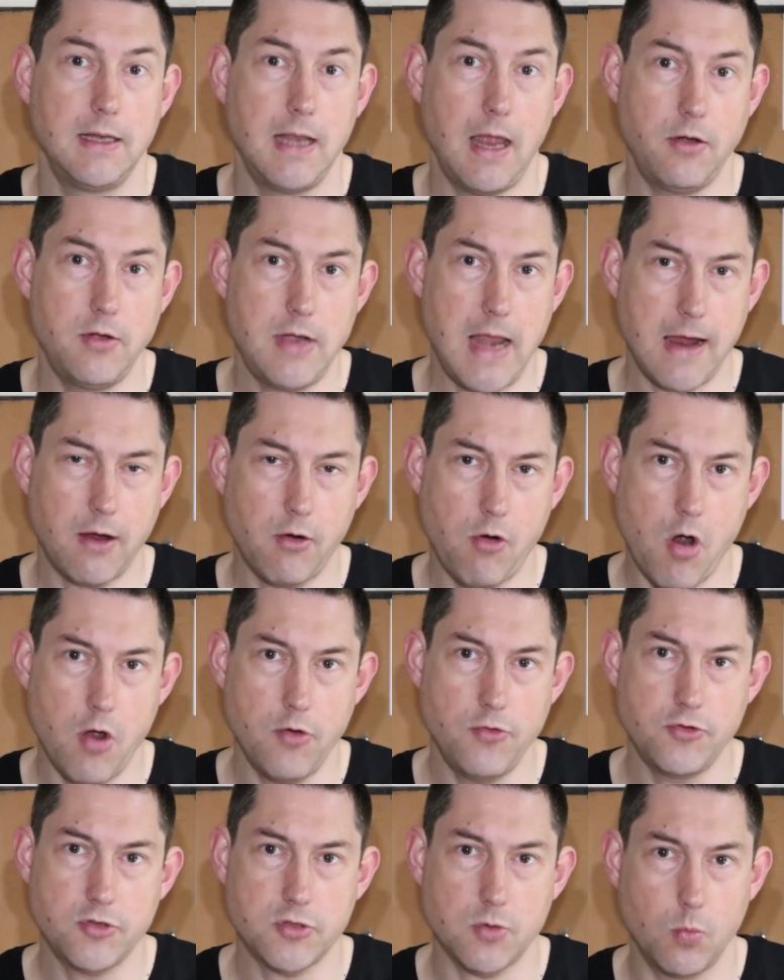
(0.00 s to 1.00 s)
Now,
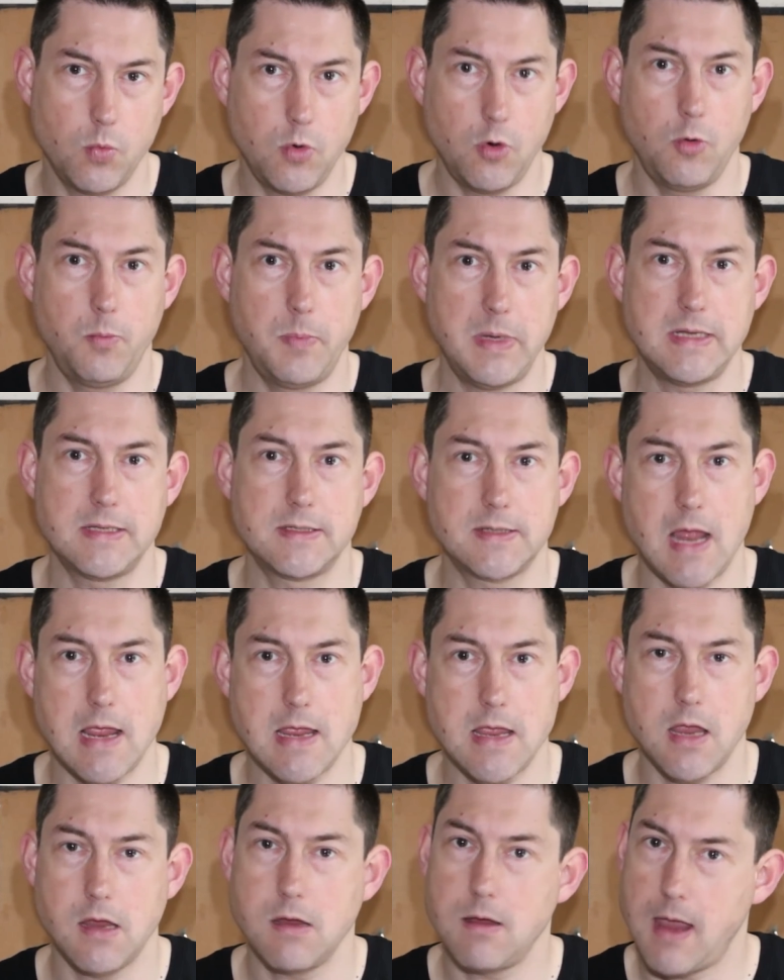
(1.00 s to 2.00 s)
Necrons will be
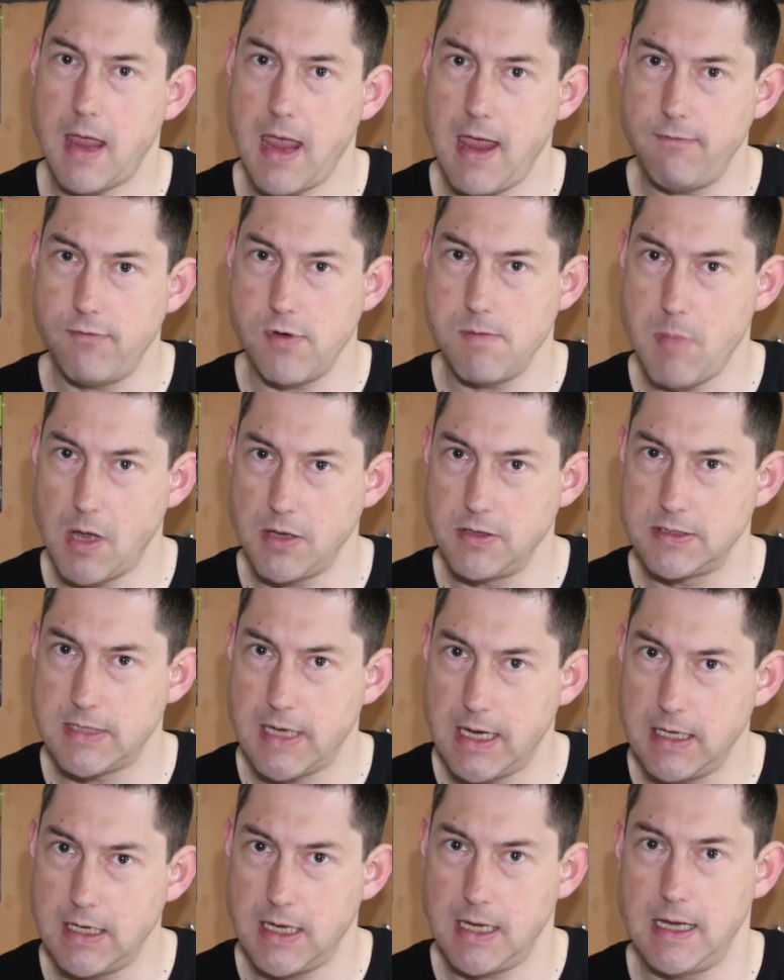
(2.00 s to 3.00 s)
staying. Every
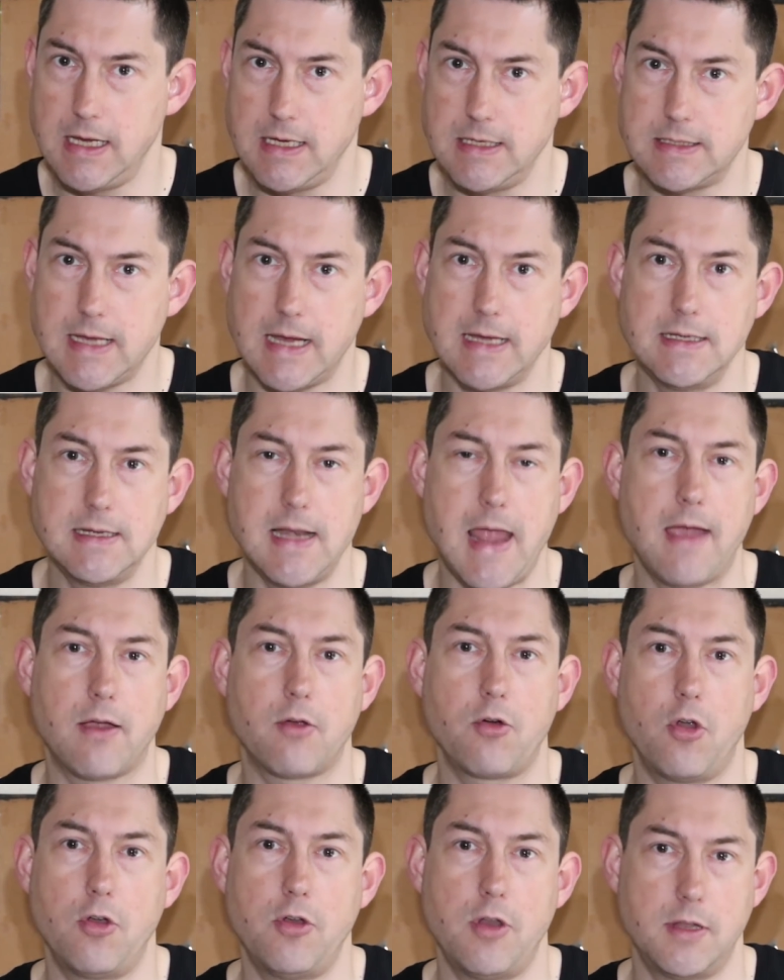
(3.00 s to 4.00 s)
Monday is a
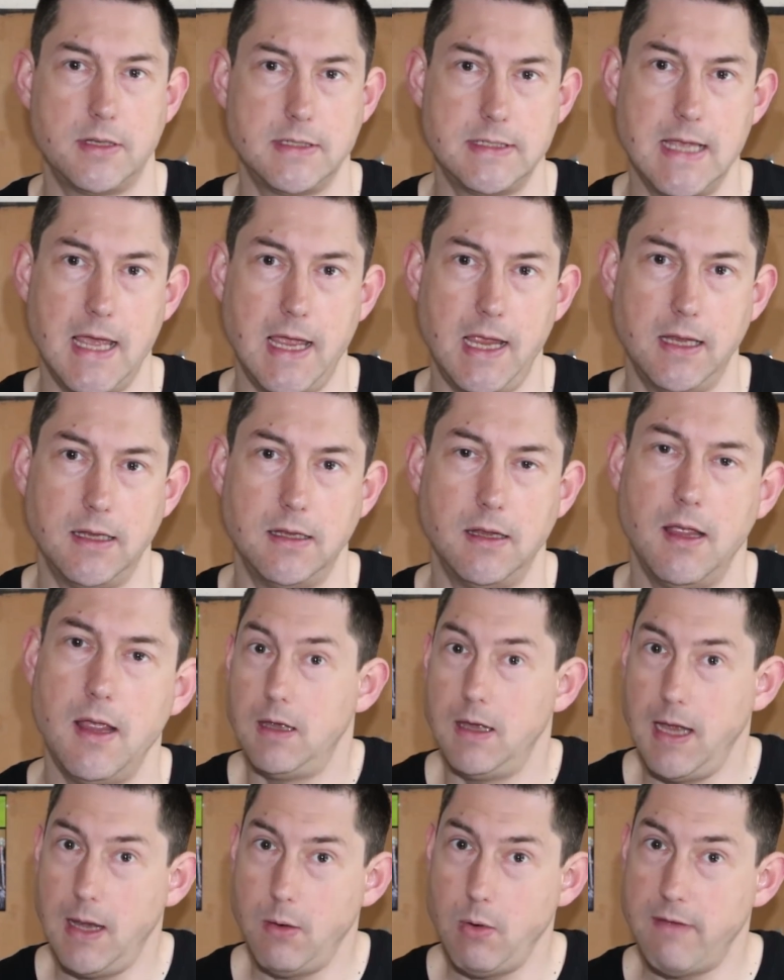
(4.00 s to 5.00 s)
Necron day.
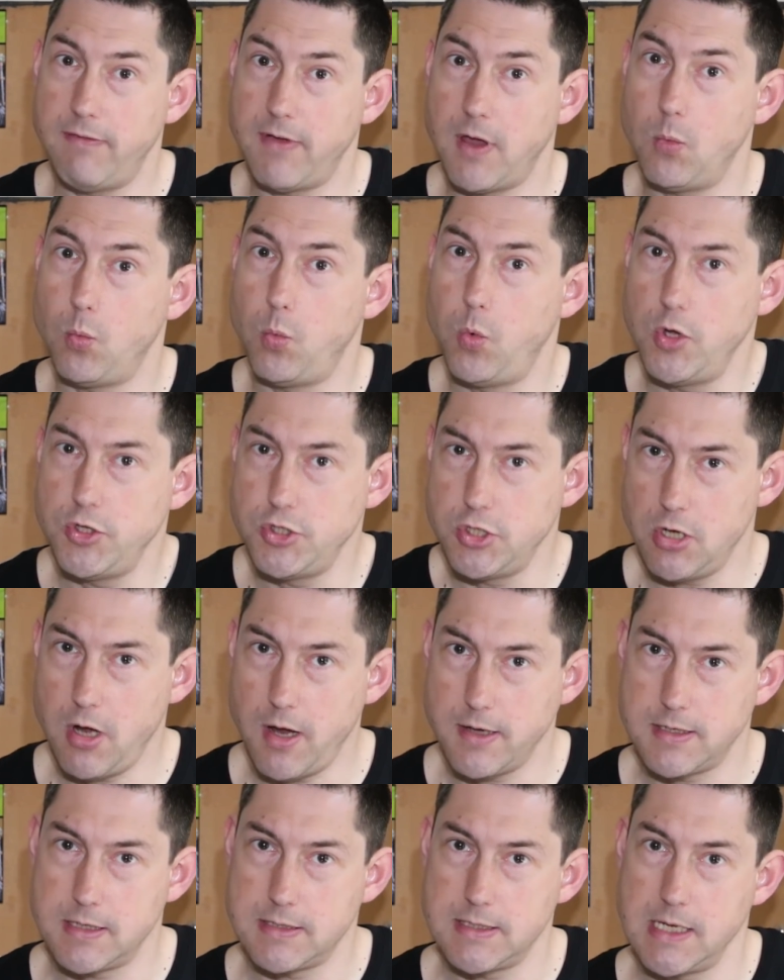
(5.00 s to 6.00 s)
However, would you
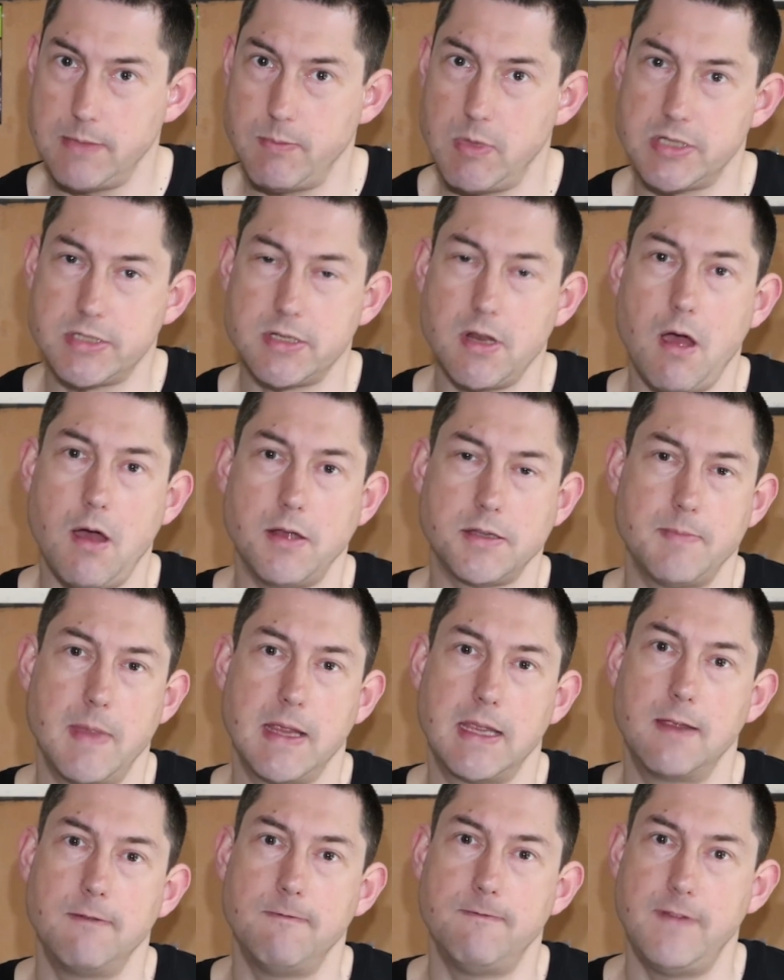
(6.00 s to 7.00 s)
like to see me start
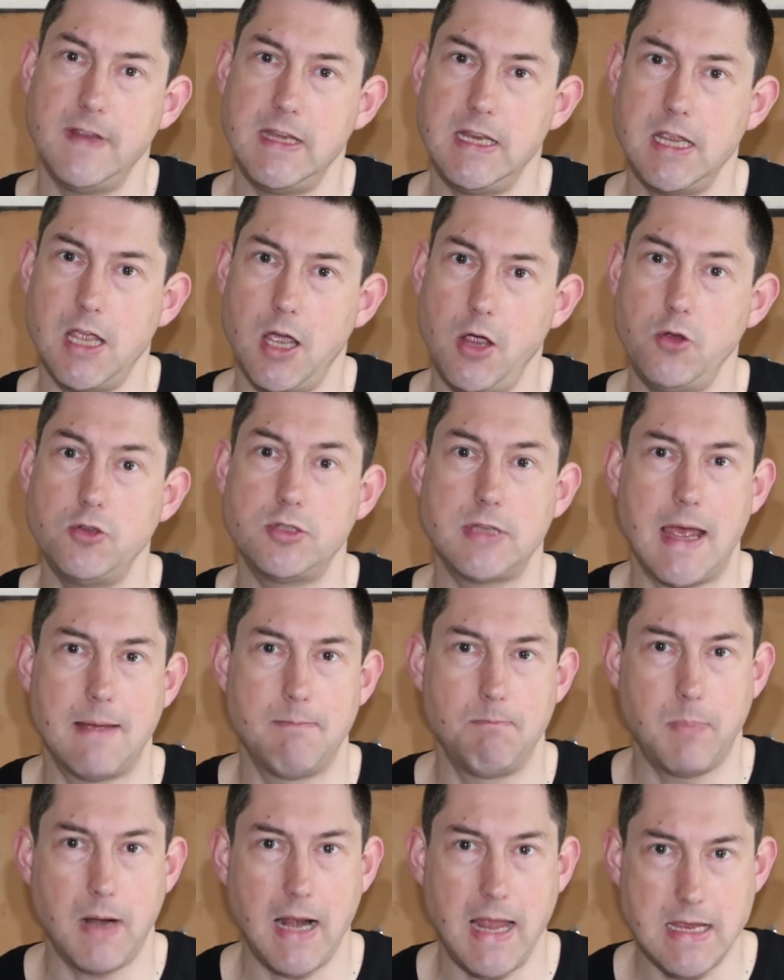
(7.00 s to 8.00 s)
making videos
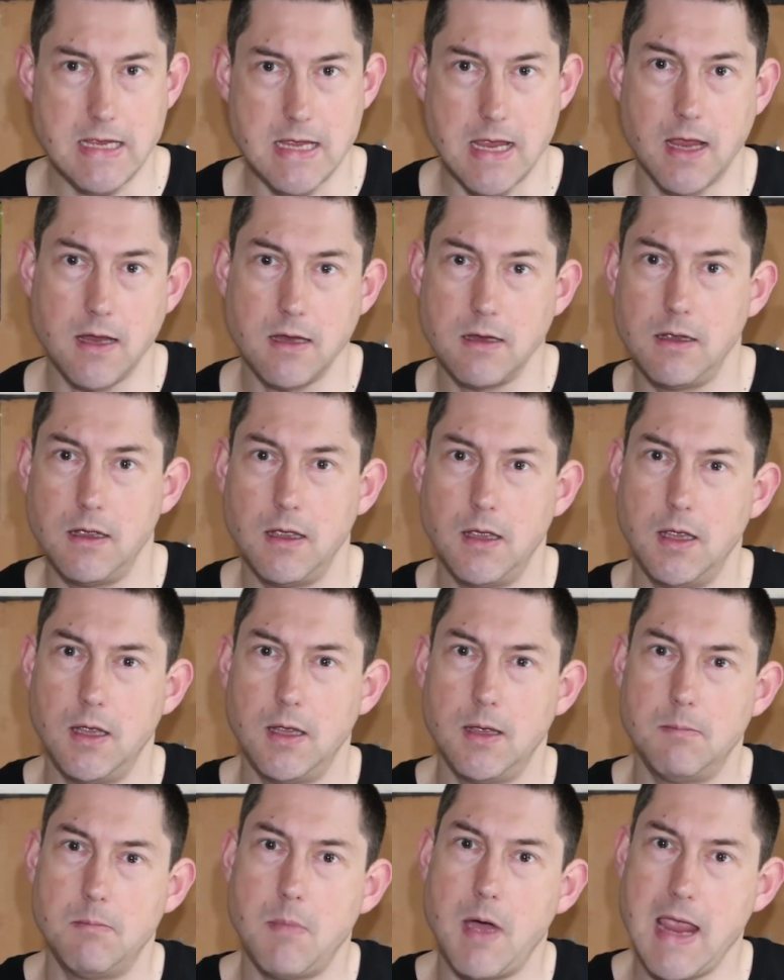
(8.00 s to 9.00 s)
and playing
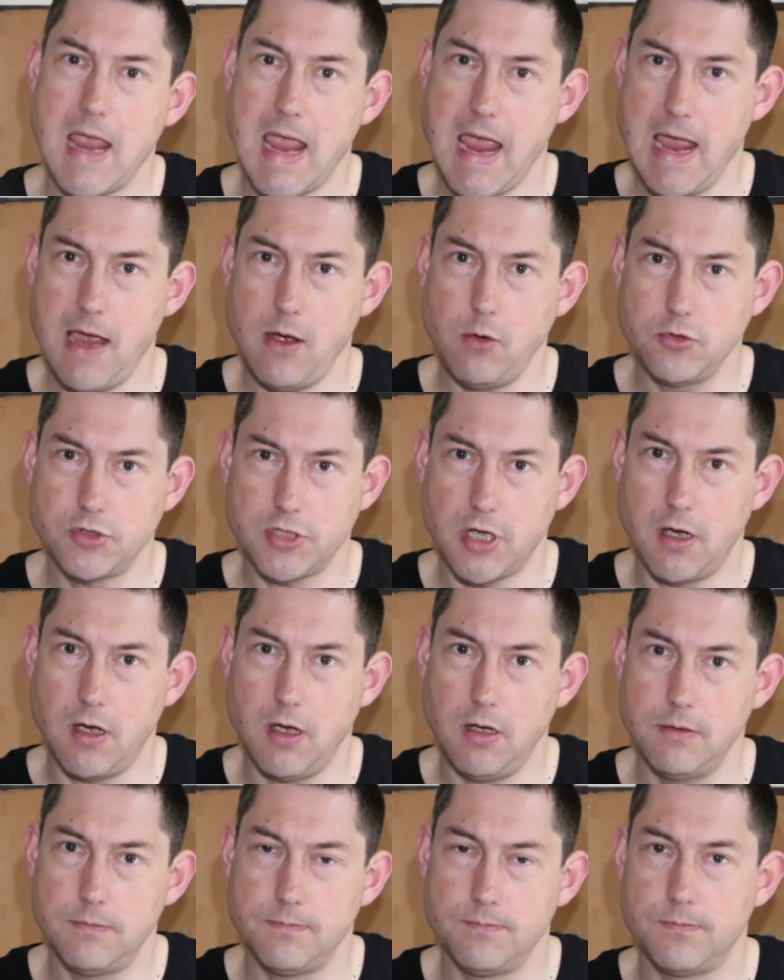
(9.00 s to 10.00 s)
my
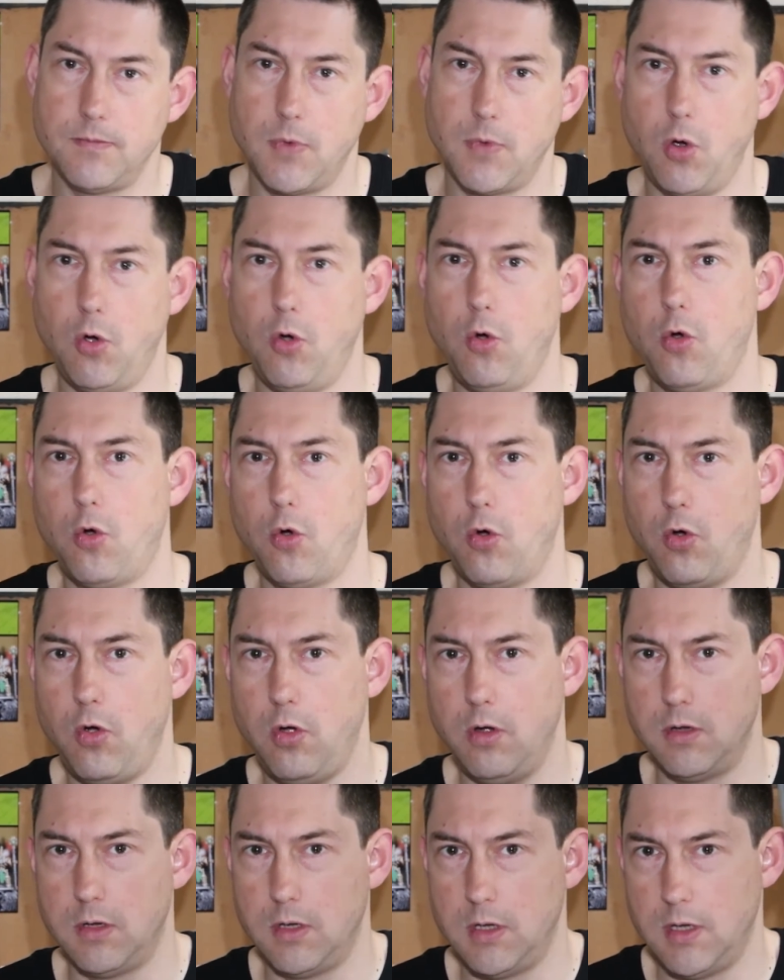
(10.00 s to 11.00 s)
Eldar
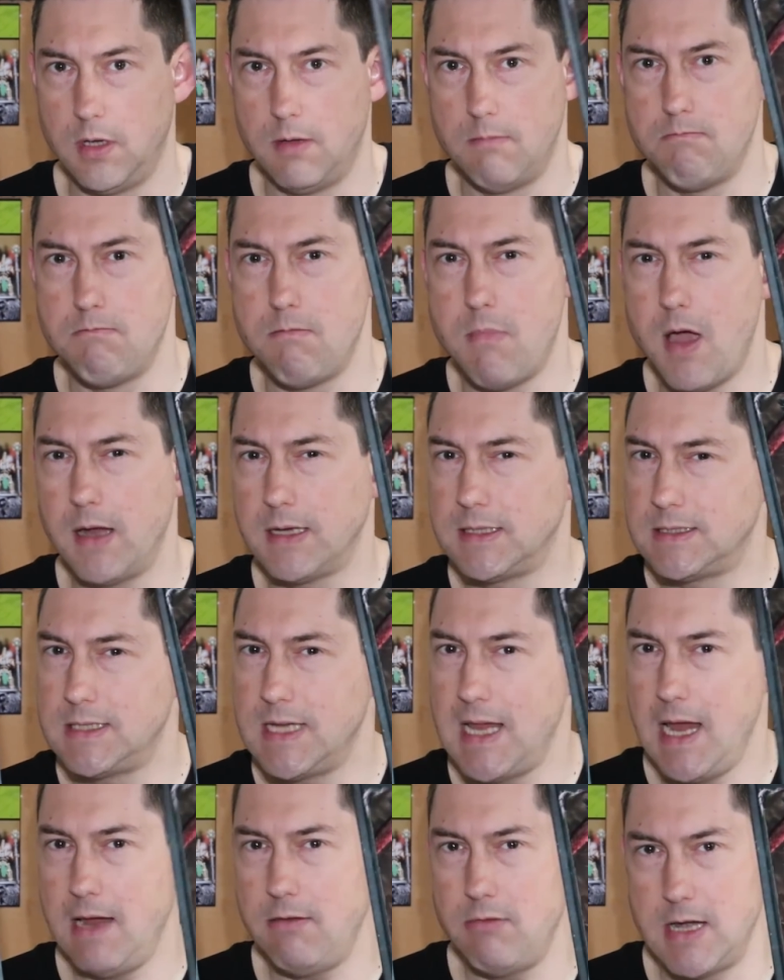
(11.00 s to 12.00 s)
or my
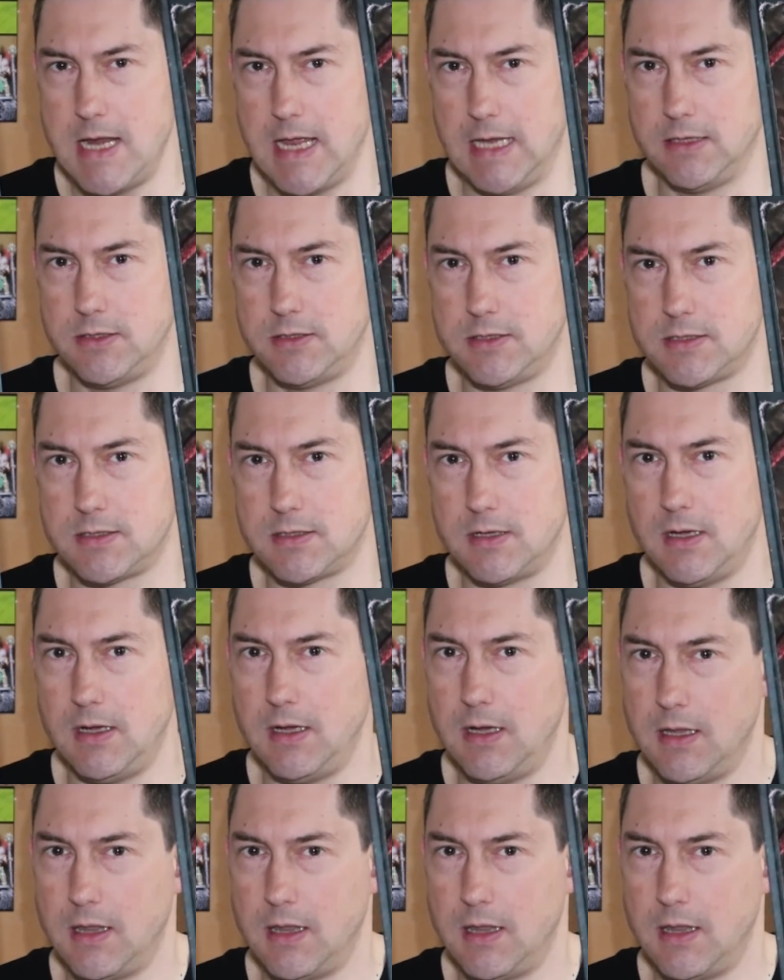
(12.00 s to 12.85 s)
Tyranids?